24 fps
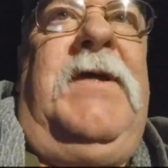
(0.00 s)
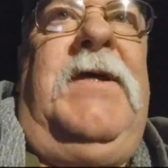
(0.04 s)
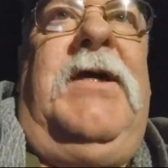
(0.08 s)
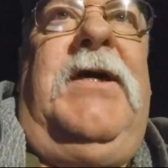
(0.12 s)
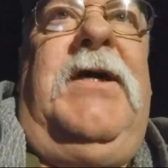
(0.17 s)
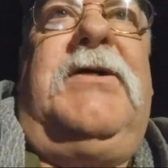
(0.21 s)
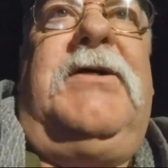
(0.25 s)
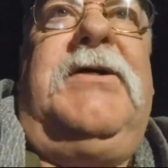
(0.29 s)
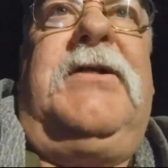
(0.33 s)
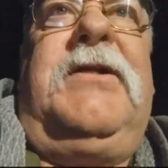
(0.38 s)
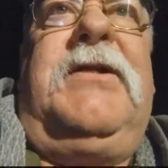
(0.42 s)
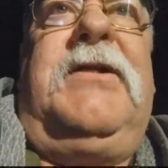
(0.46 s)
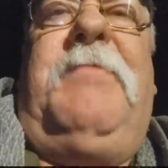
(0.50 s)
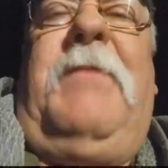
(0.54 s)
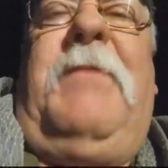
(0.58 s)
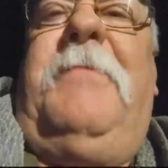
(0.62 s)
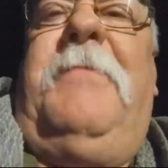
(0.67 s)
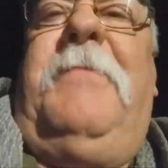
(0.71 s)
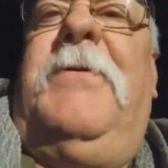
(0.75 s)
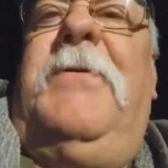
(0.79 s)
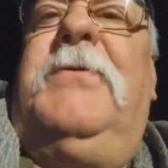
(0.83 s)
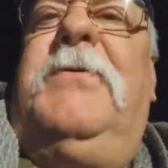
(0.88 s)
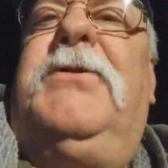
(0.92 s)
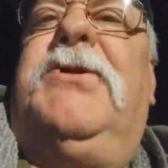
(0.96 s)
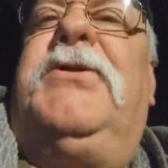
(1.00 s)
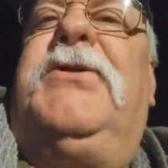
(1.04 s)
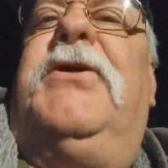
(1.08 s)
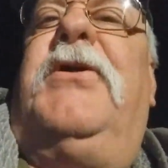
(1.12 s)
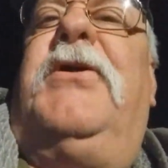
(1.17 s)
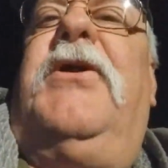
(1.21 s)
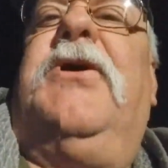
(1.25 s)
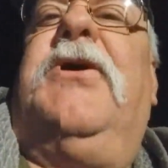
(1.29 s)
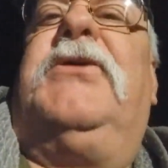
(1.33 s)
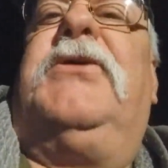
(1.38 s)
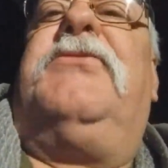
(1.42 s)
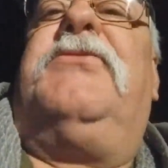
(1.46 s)
couldn't get my phone to turn
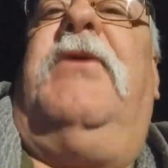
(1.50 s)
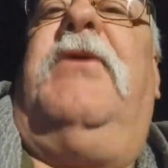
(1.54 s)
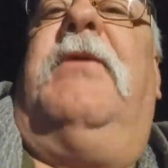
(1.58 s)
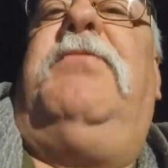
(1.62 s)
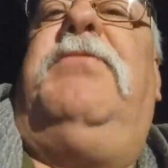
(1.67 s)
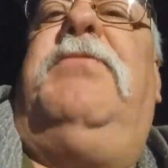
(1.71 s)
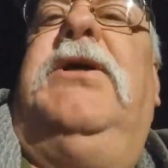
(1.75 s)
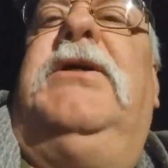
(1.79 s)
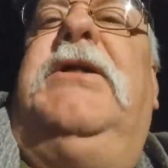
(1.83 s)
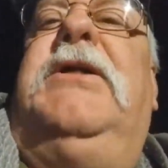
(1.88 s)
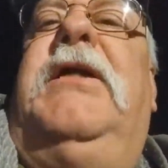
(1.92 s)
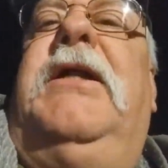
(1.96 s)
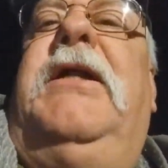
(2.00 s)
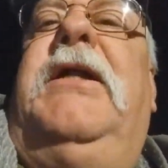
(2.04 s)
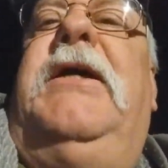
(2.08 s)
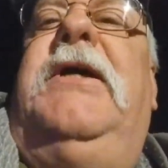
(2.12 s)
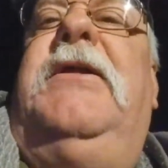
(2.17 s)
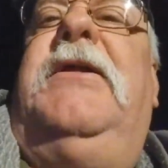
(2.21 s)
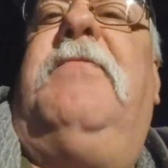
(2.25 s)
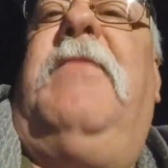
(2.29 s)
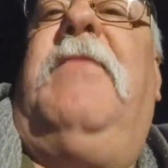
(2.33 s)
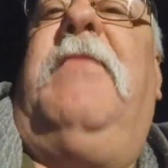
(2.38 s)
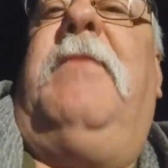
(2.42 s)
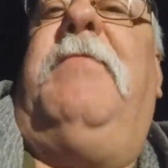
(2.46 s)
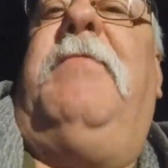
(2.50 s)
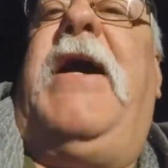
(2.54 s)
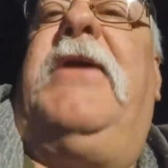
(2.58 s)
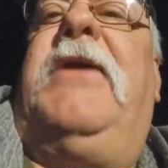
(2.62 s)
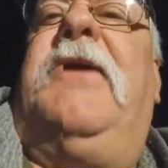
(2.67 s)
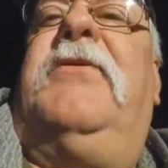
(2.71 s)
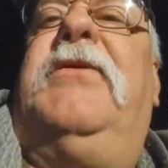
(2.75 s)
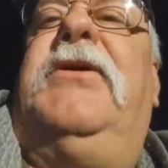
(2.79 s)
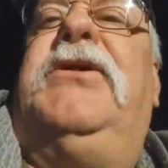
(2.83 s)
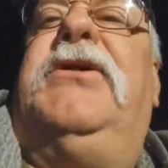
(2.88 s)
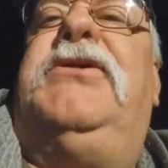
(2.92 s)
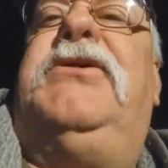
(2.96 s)
on, so I plugged it in, and my
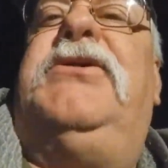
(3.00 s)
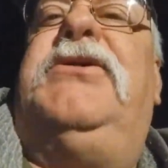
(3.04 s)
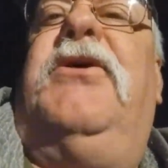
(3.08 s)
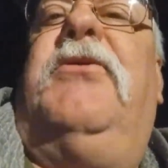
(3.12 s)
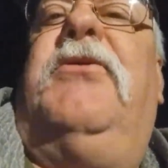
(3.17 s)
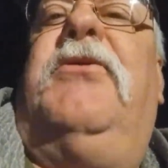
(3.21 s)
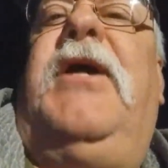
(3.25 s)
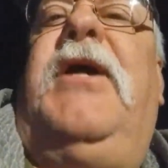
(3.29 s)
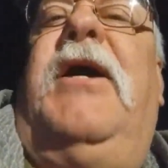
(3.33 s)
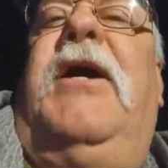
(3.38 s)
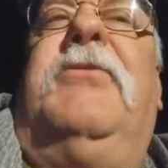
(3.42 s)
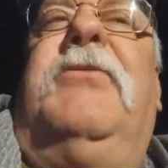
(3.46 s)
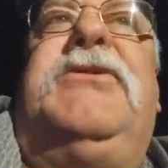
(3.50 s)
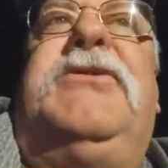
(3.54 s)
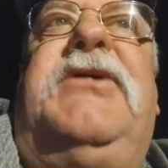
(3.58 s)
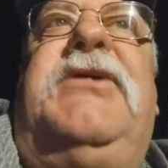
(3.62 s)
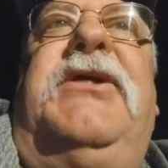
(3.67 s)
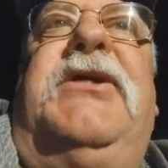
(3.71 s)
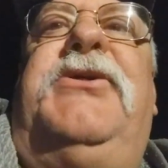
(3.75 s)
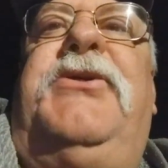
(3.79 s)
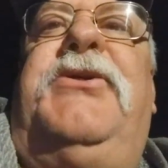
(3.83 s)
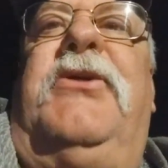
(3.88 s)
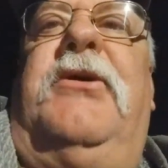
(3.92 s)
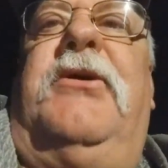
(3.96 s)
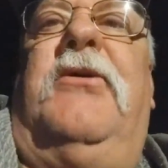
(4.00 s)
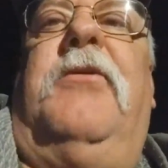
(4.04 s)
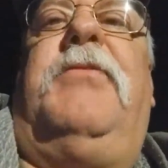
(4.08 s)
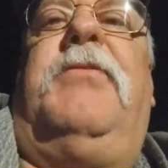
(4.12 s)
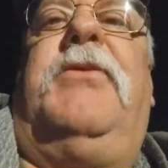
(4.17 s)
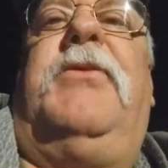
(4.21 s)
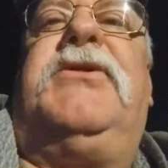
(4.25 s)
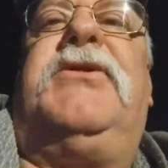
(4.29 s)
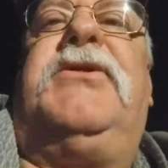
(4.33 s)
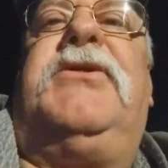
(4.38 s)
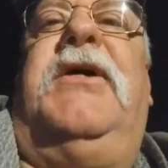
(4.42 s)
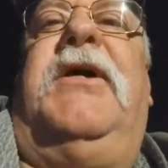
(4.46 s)
battery showed I was at 0%.
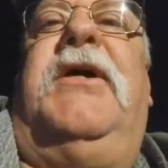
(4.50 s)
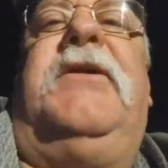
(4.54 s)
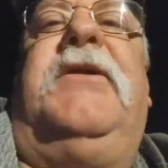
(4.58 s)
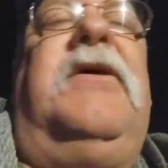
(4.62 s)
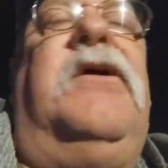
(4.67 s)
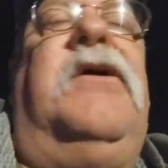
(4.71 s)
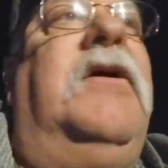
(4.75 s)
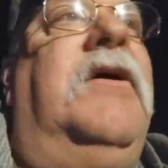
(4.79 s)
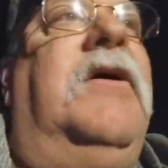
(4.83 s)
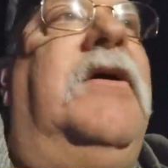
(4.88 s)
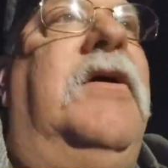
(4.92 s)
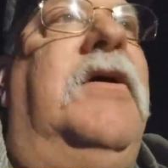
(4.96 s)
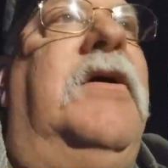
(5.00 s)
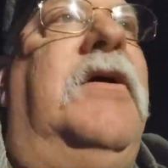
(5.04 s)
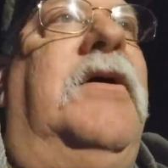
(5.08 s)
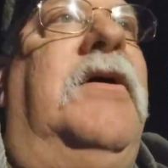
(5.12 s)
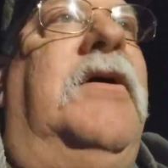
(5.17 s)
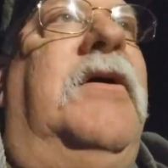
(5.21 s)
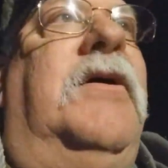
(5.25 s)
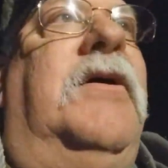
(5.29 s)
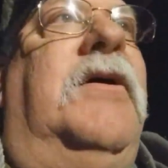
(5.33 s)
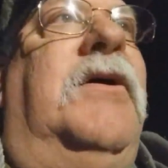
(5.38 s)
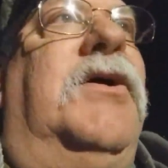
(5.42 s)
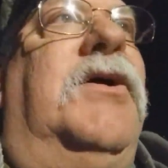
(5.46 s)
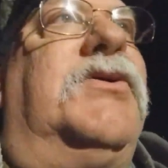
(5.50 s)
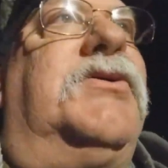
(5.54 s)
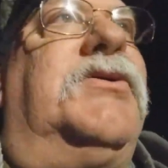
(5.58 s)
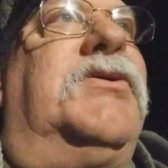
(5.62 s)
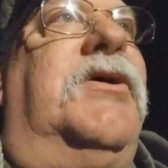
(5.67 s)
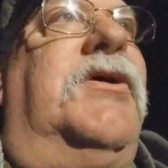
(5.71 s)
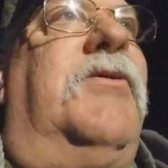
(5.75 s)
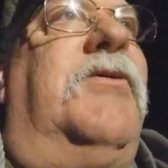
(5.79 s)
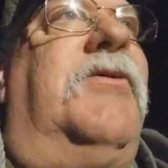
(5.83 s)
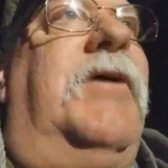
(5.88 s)
So